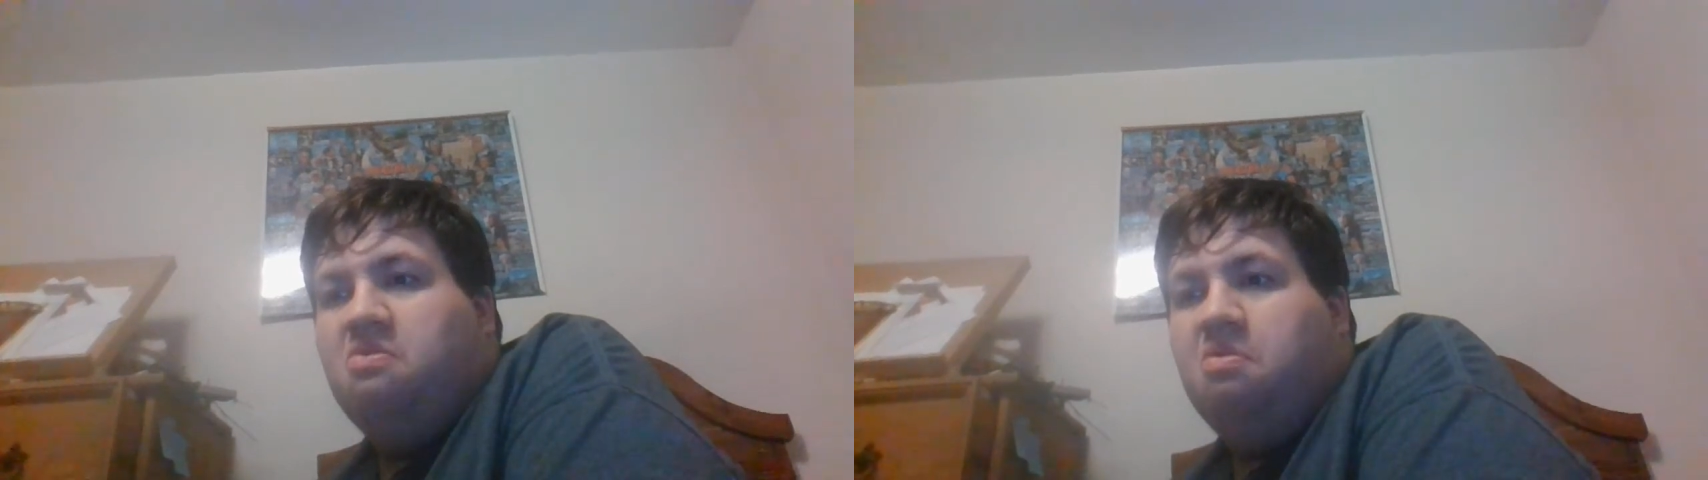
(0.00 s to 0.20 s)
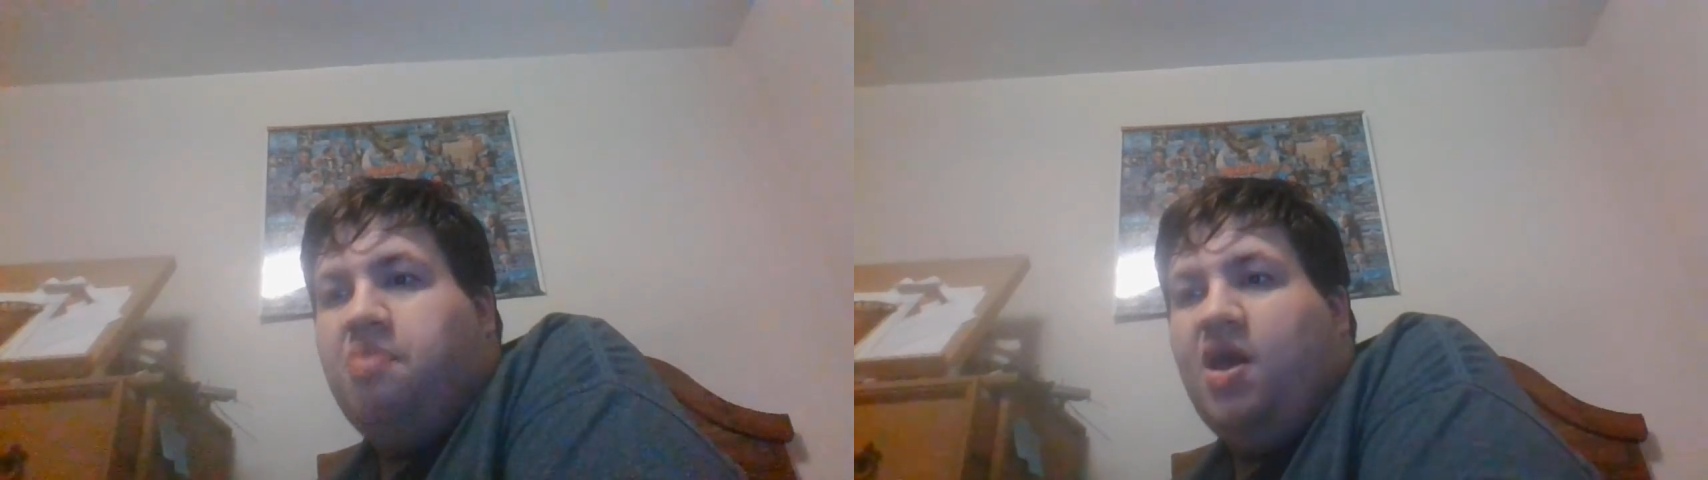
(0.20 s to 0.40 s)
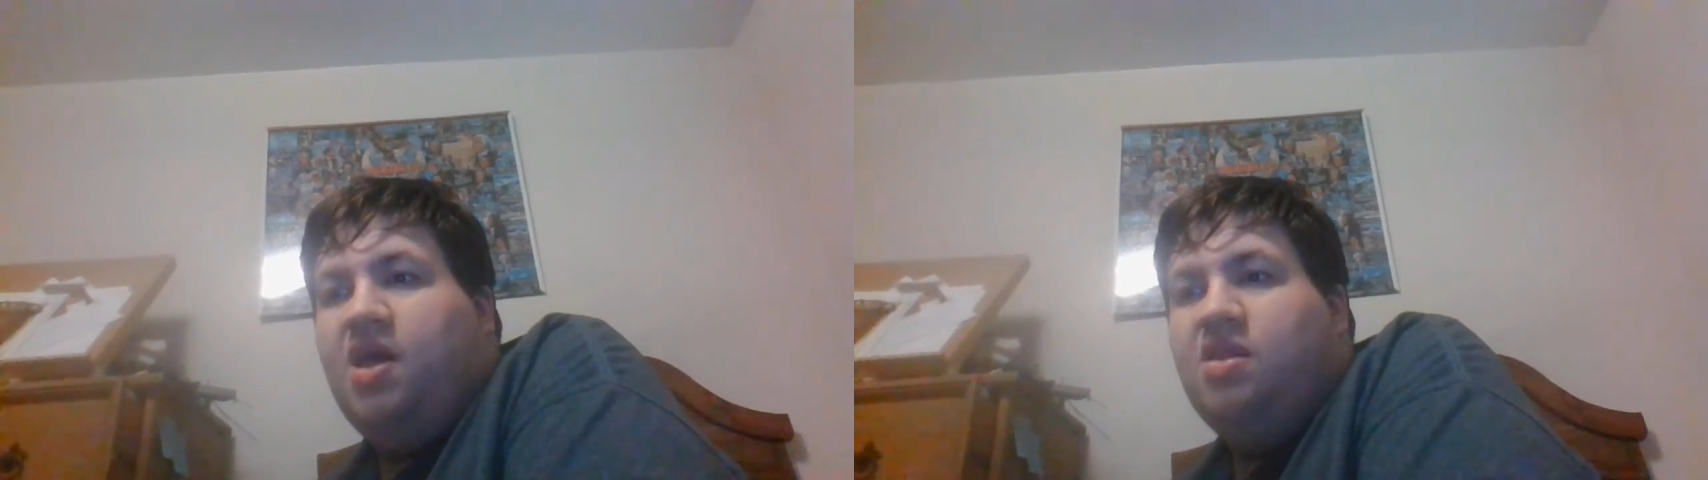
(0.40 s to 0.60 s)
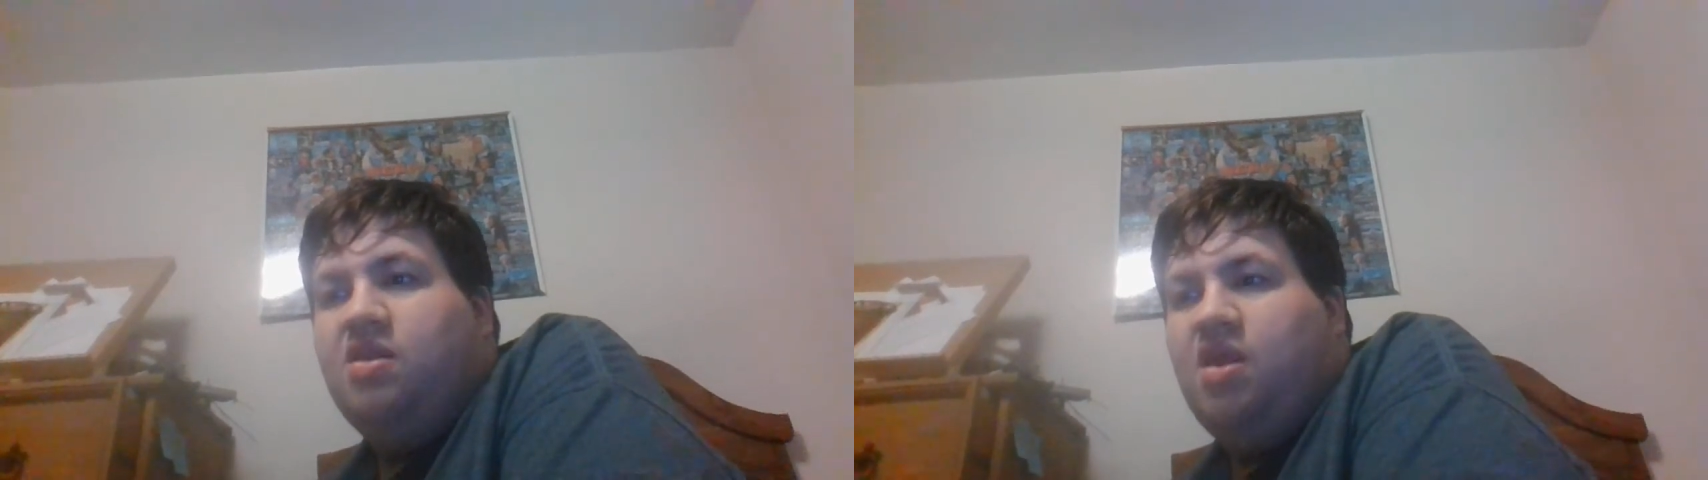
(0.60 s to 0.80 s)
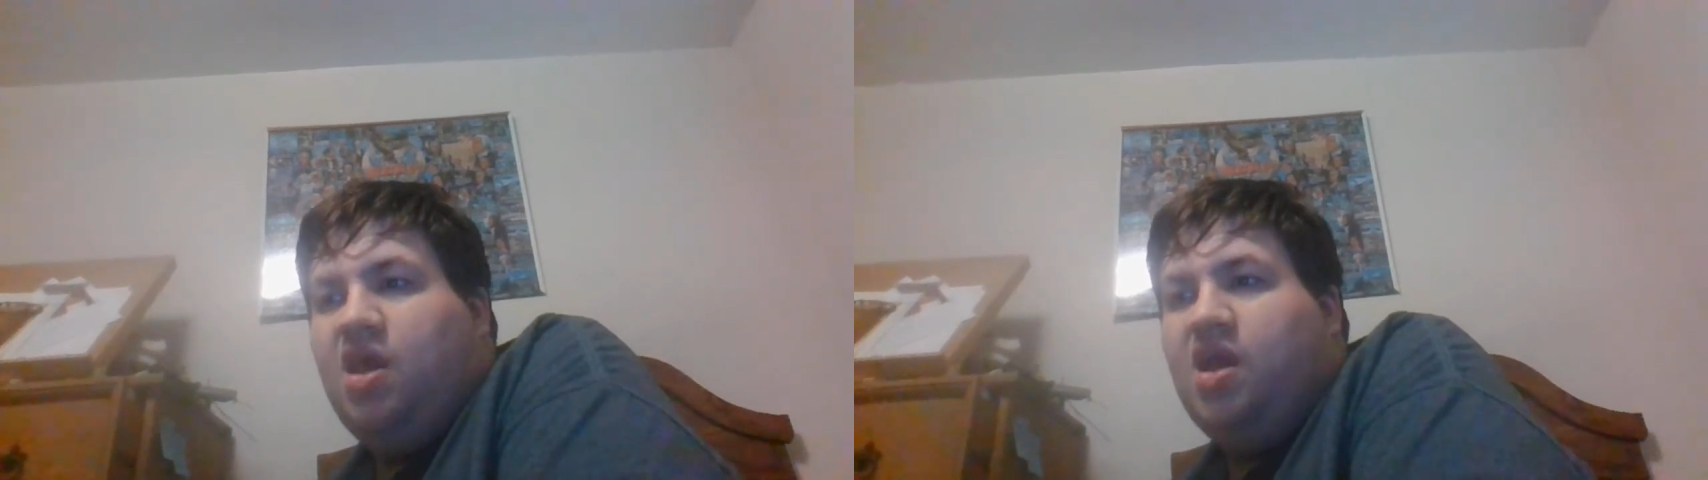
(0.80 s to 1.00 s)
repent
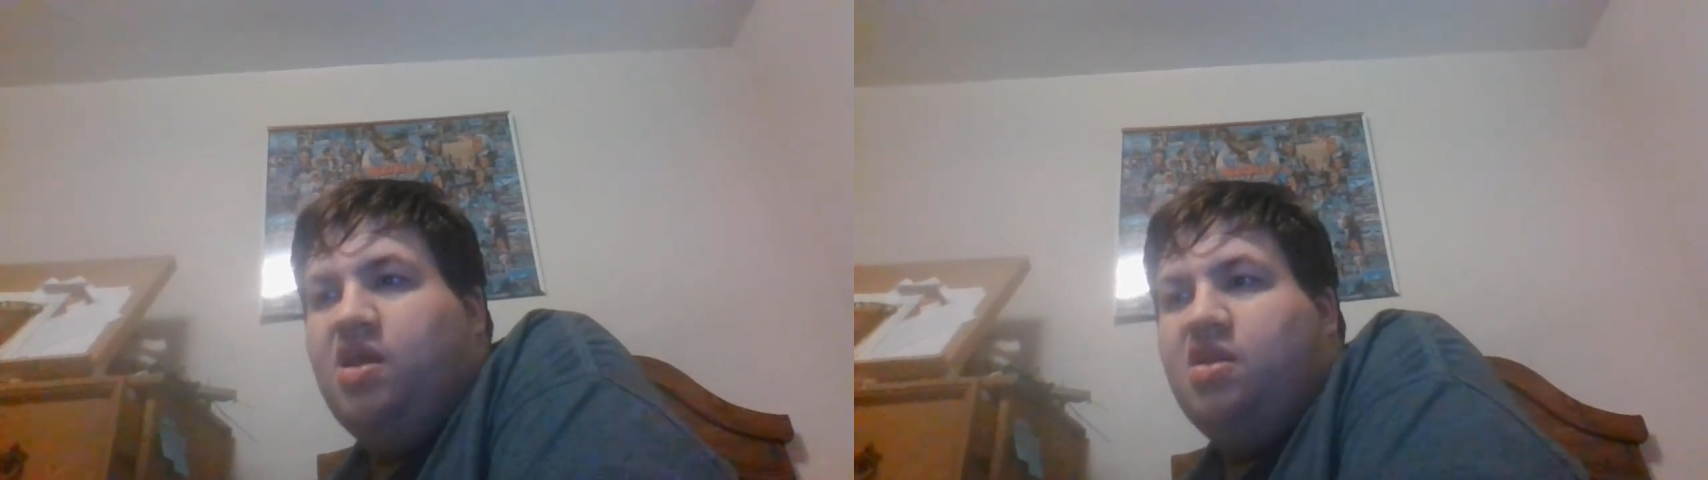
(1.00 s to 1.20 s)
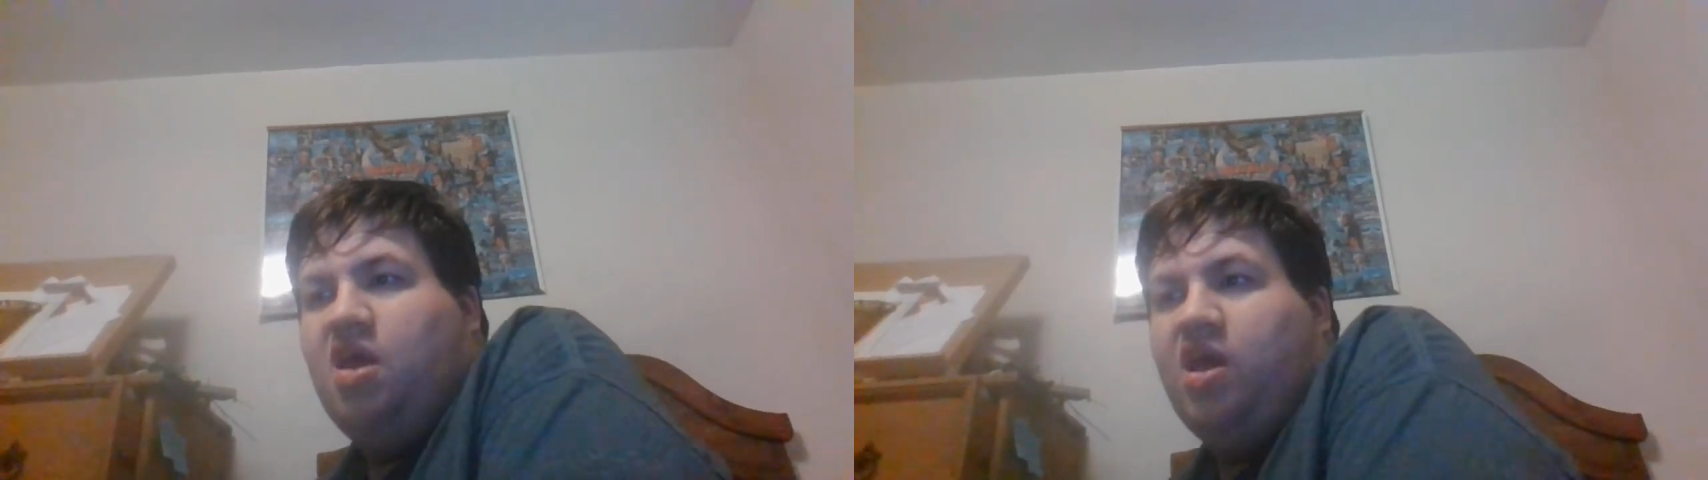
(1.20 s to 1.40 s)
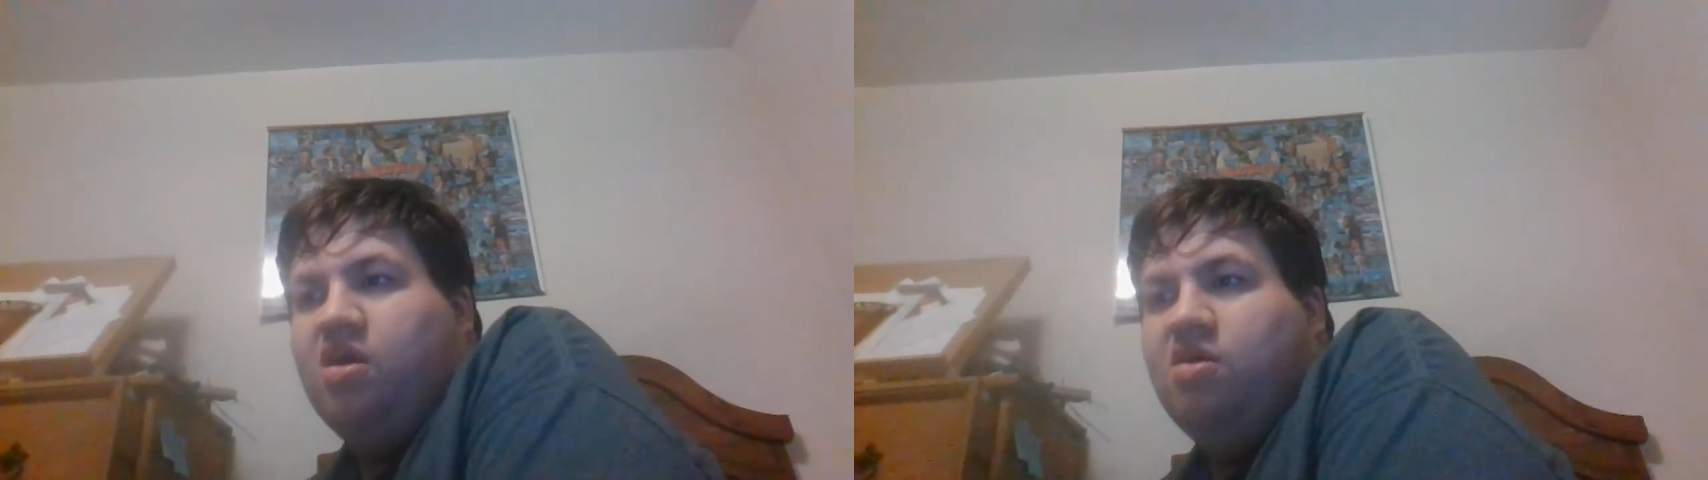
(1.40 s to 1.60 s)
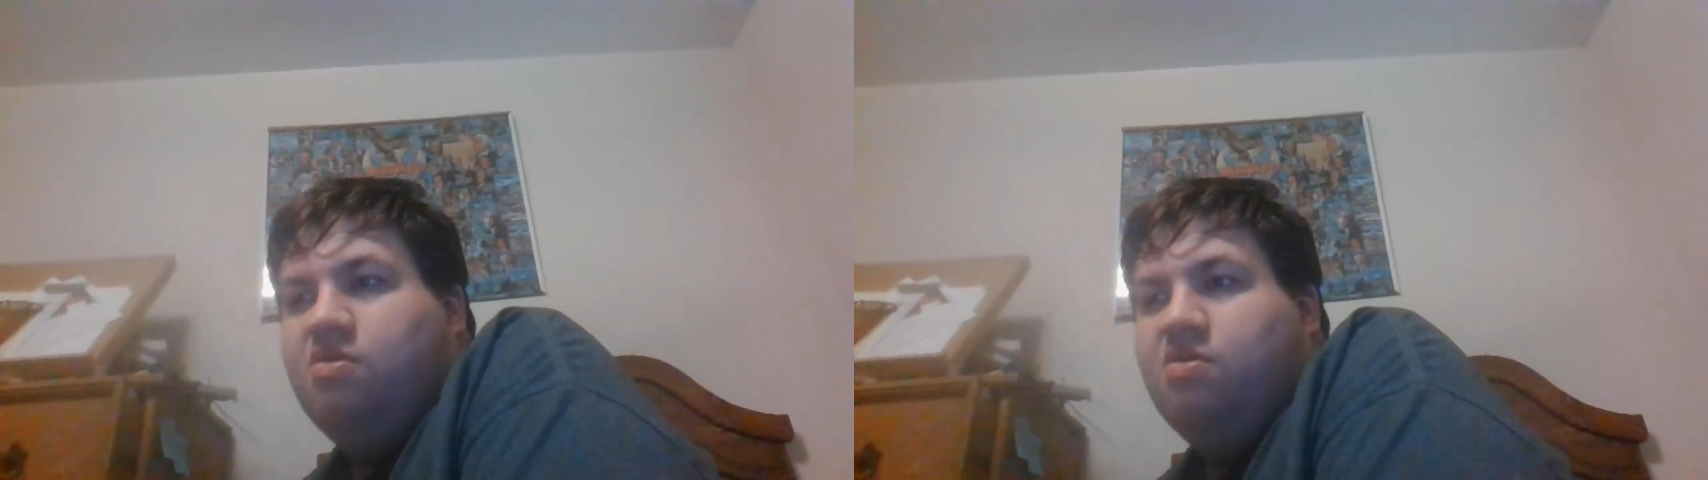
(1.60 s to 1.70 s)
and, like,